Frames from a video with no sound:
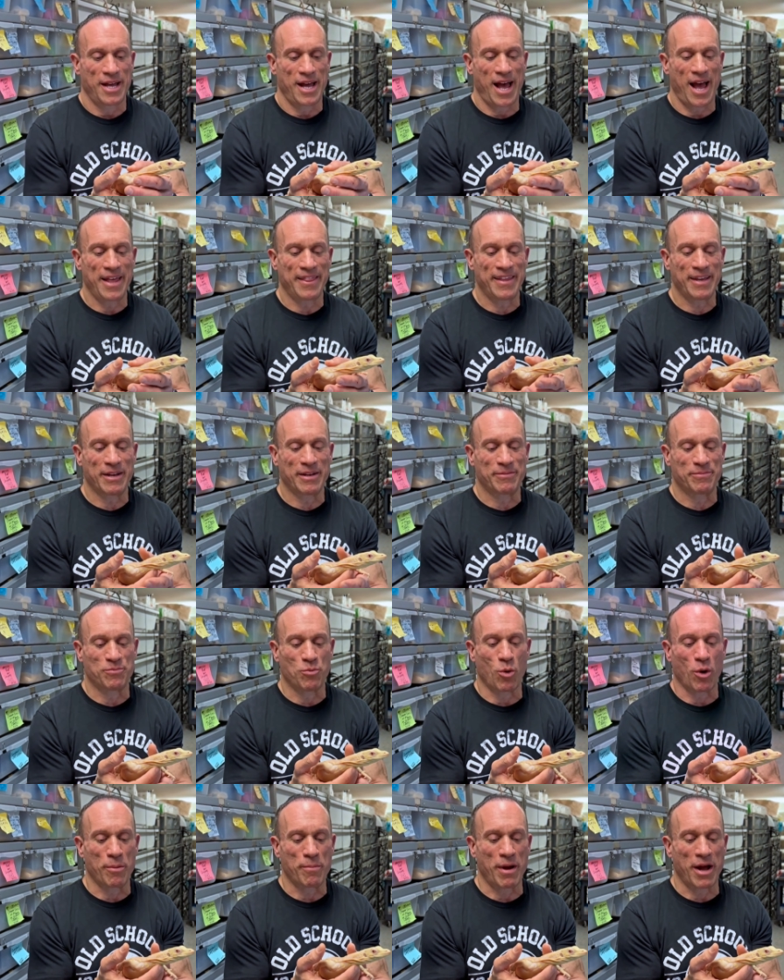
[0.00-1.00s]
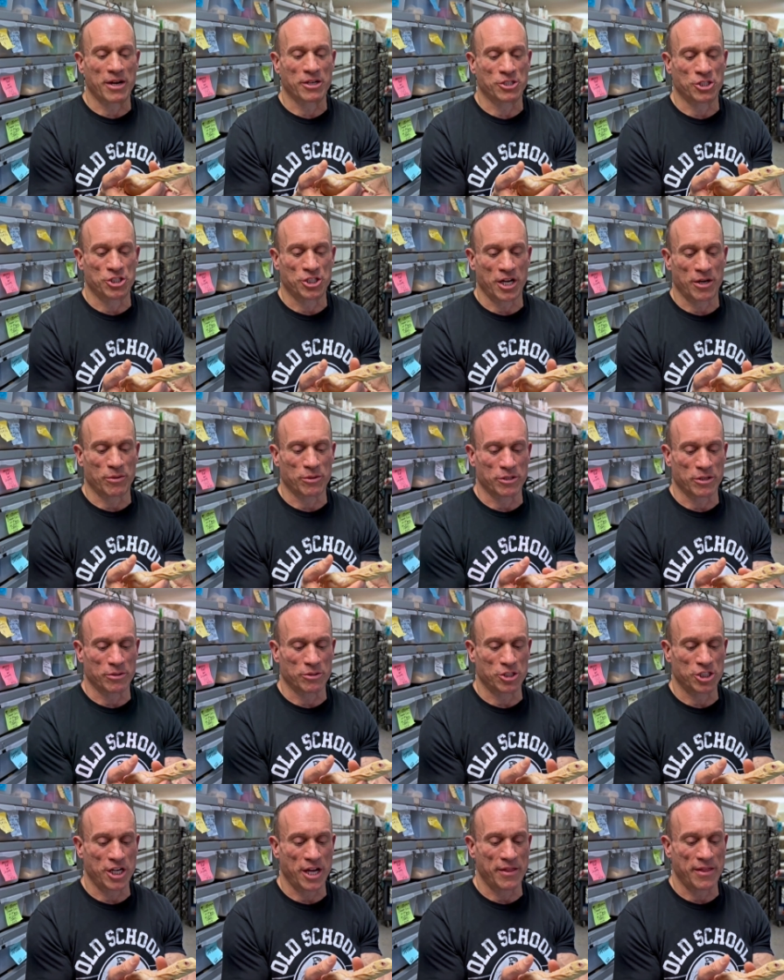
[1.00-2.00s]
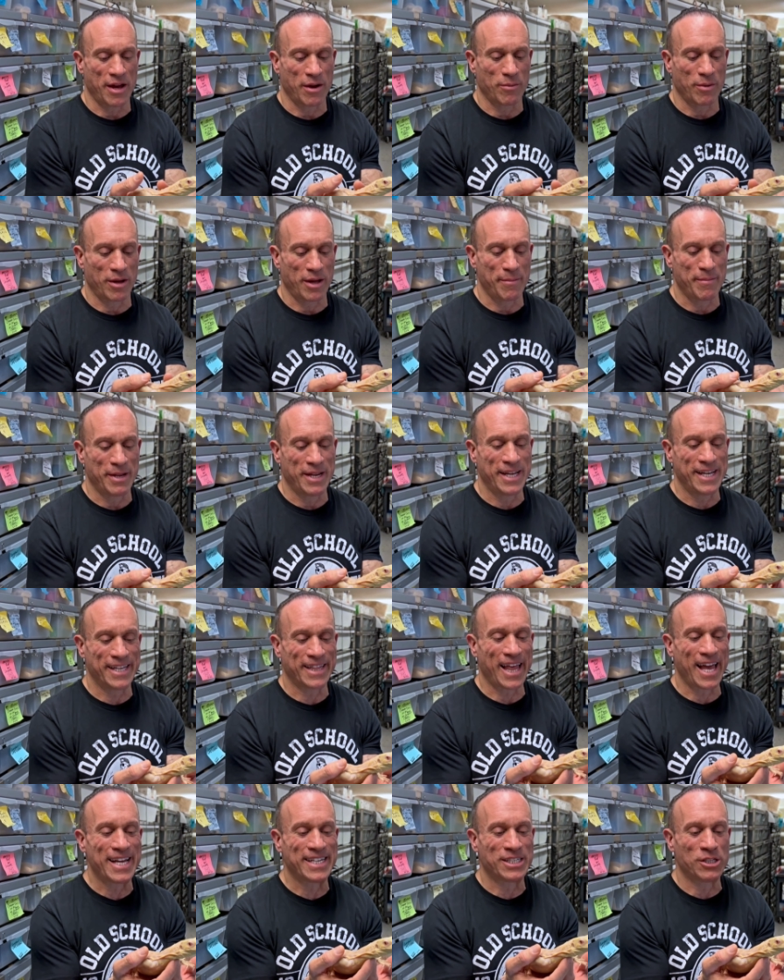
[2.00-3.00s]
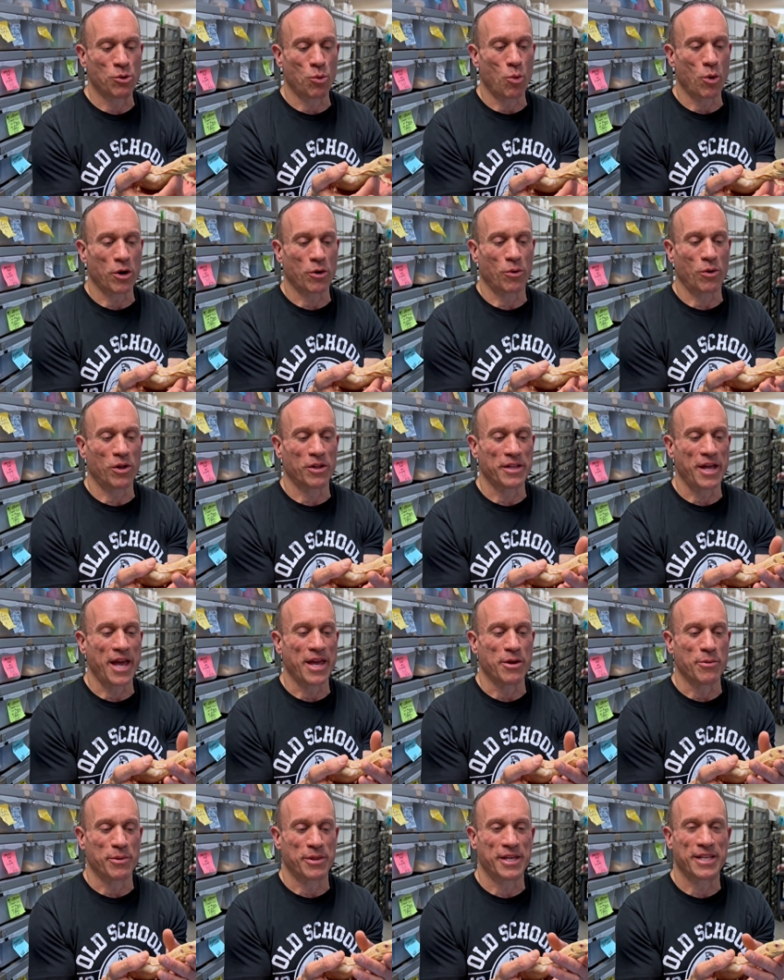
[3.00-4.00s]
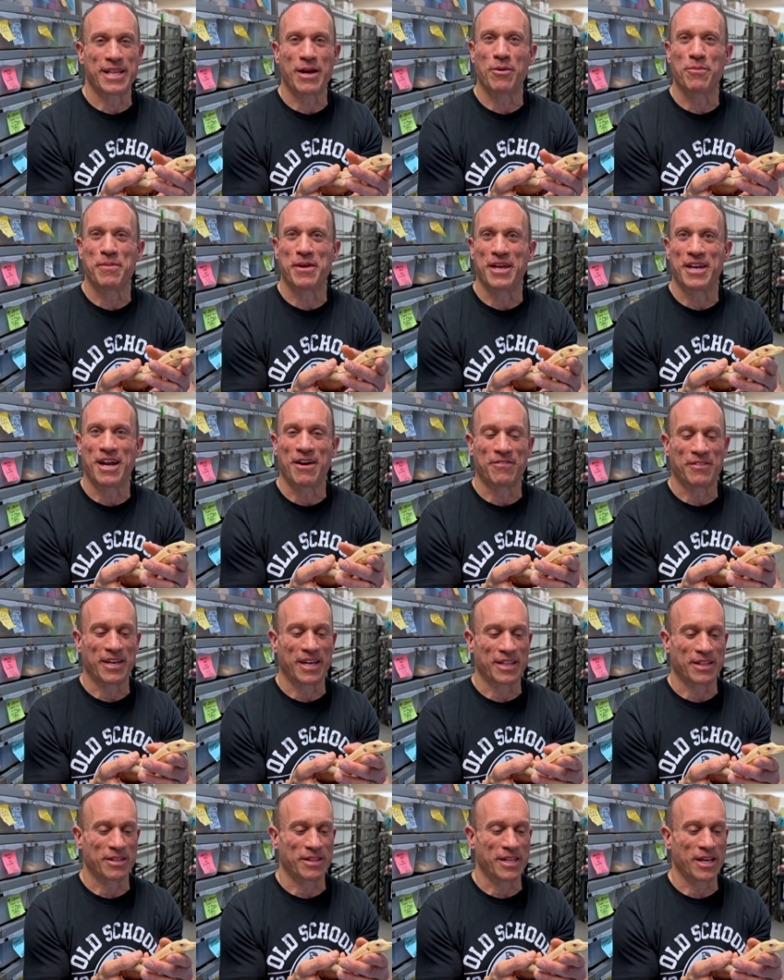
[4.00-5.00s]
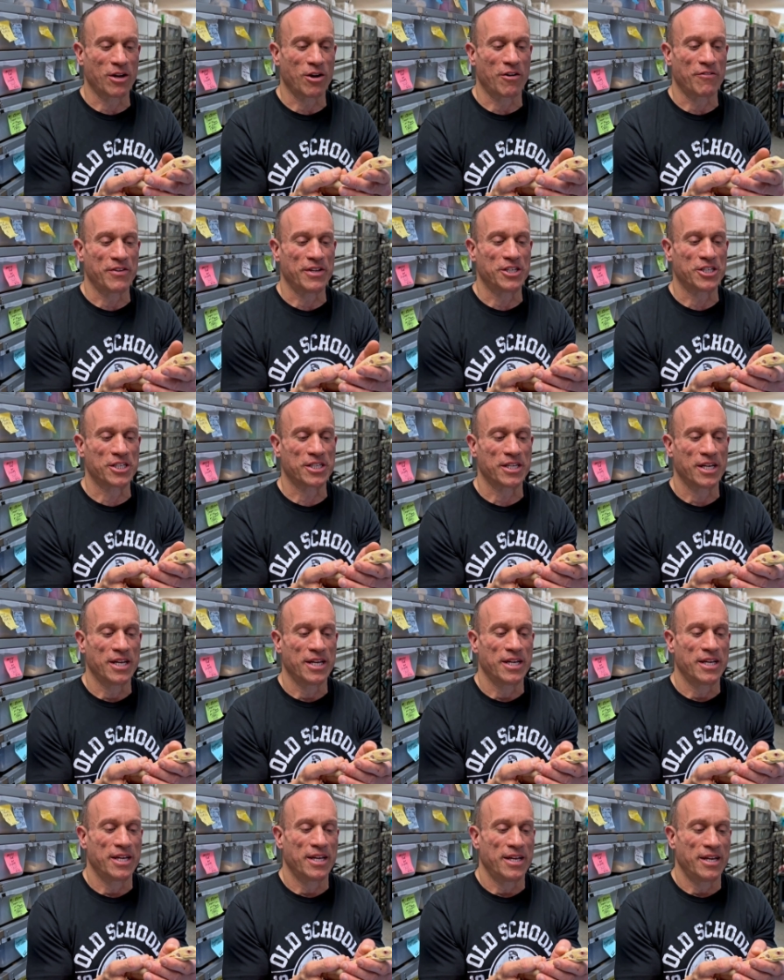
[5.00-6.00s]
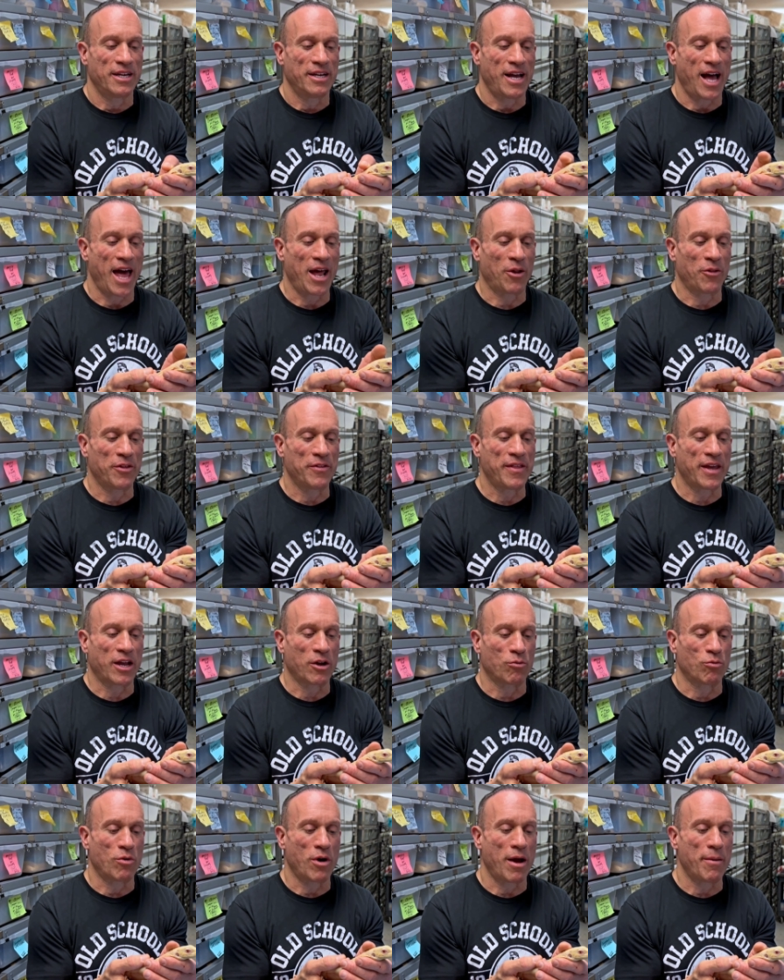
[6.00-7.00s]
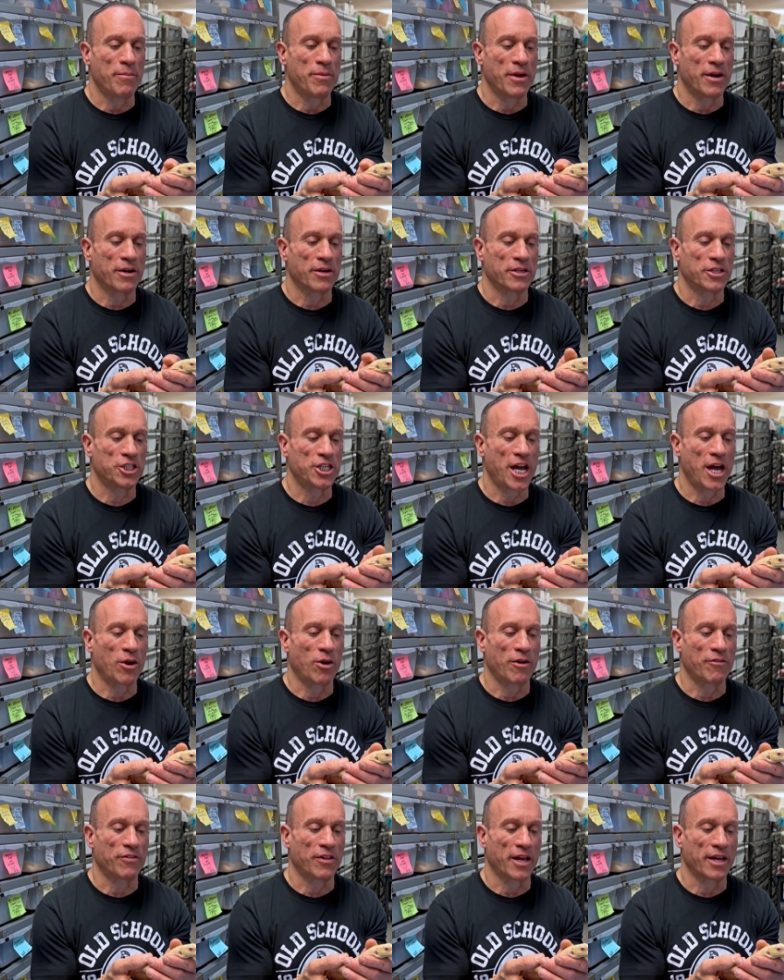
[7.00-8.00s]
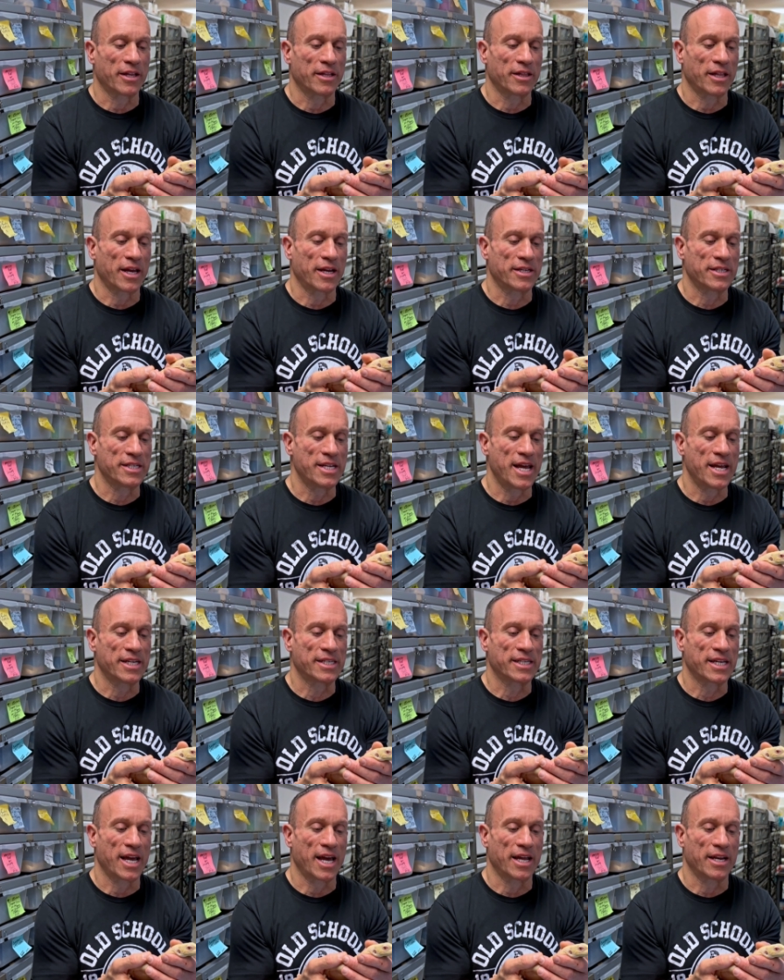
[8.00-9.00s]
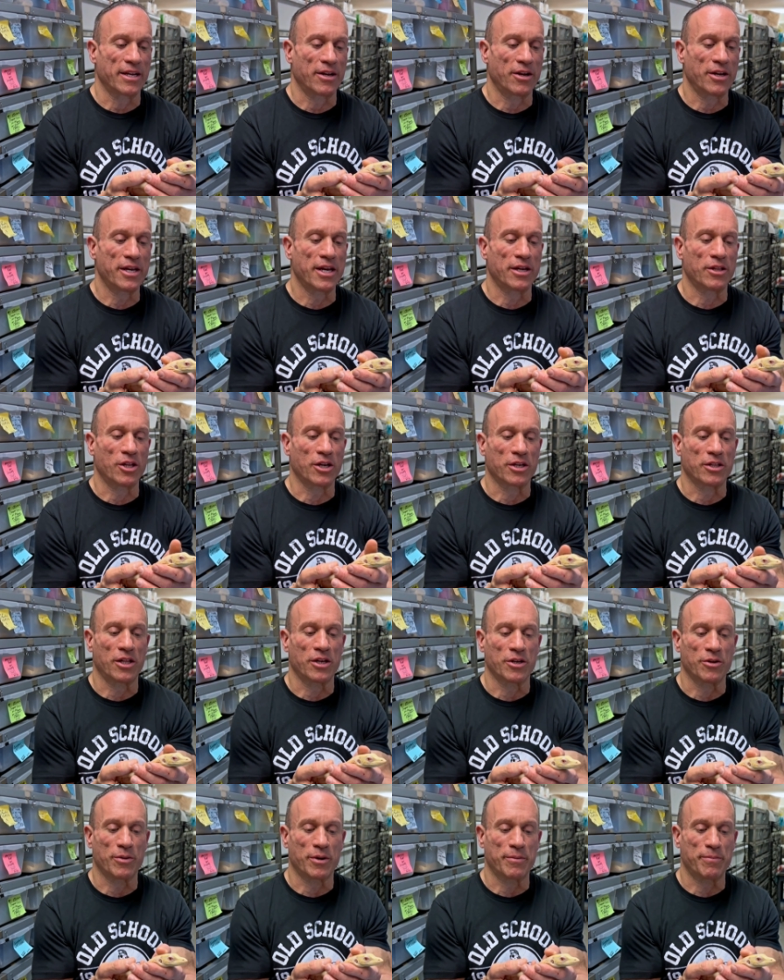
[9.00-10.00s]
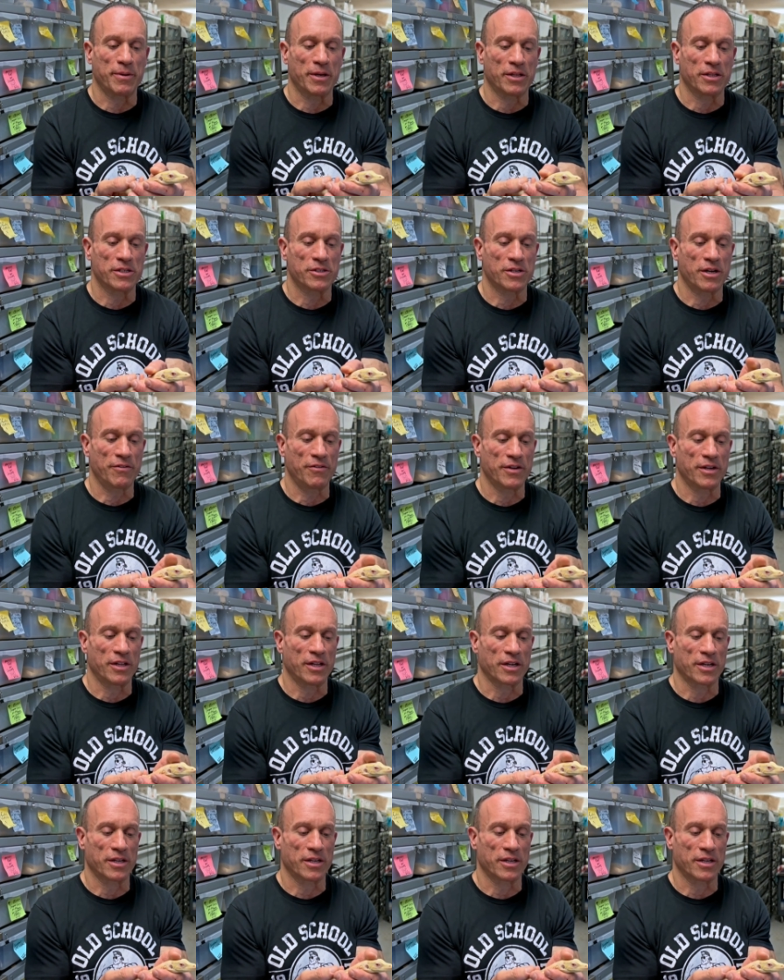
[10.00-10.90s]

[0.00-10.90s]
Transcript: I think water monitors in general don't shed that well. I mean, he lays in the water all day. You would think that would be enough to get the thing off. He just. I don't think they can rub their shed off like like snakes can. Oh yeah, look, look, you want to peel this off? Yeah, look.